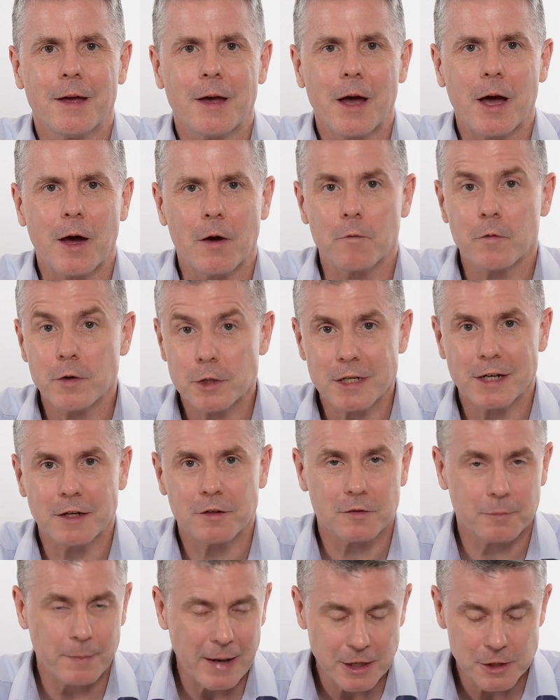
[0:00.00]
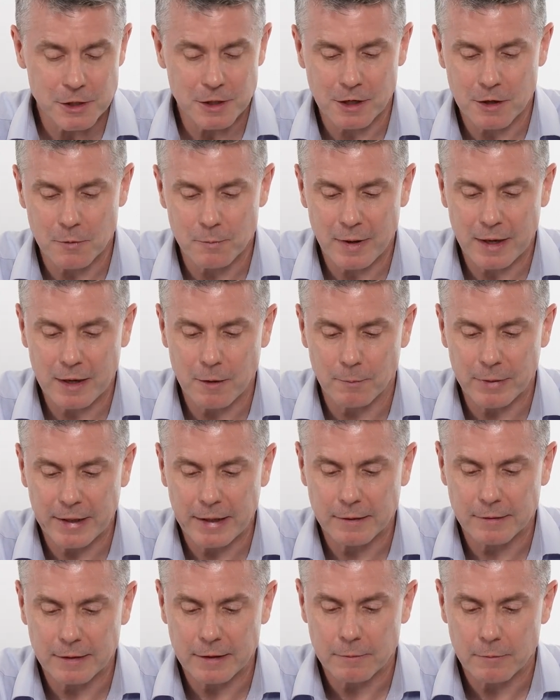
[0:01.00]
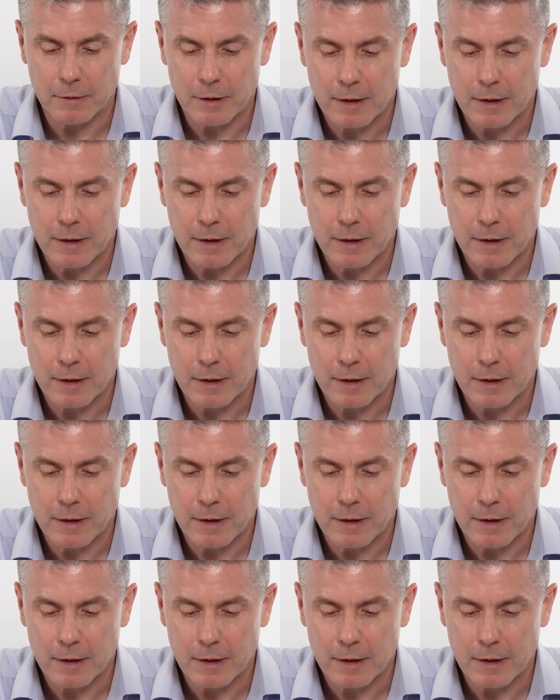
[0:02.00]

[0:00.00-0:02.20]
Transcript: Our visual inspection can be completed.